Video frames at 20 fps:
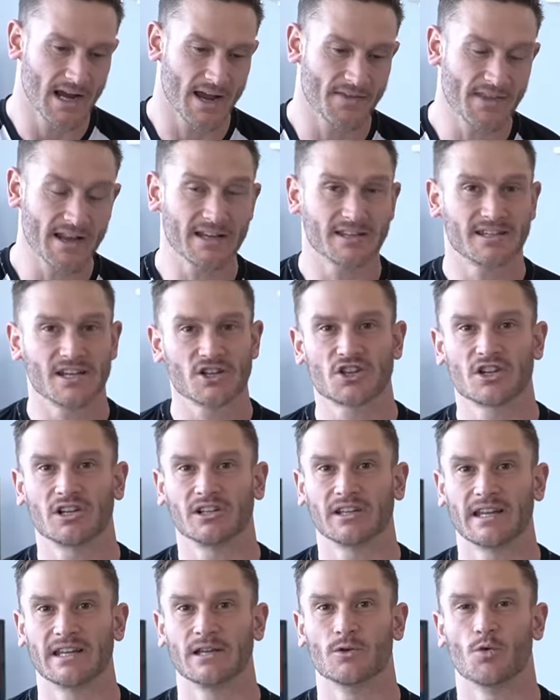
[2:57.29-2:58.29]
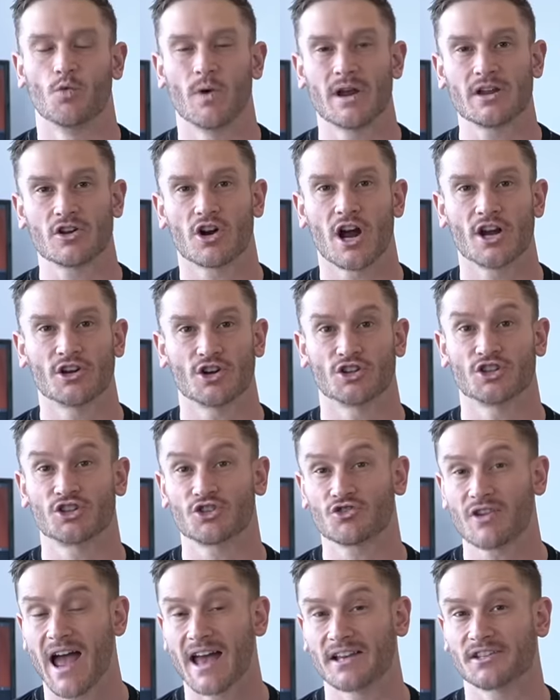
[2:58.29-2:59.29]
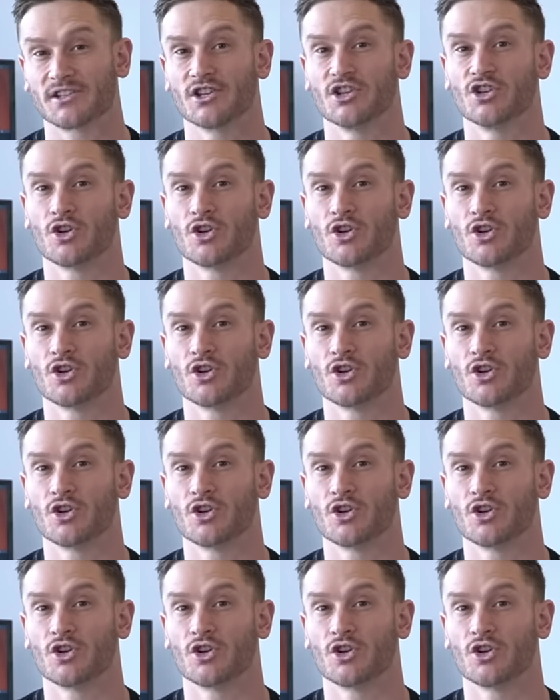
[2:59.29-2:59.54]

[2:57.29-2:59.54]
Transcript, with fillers: And then additionally, when you're under stress,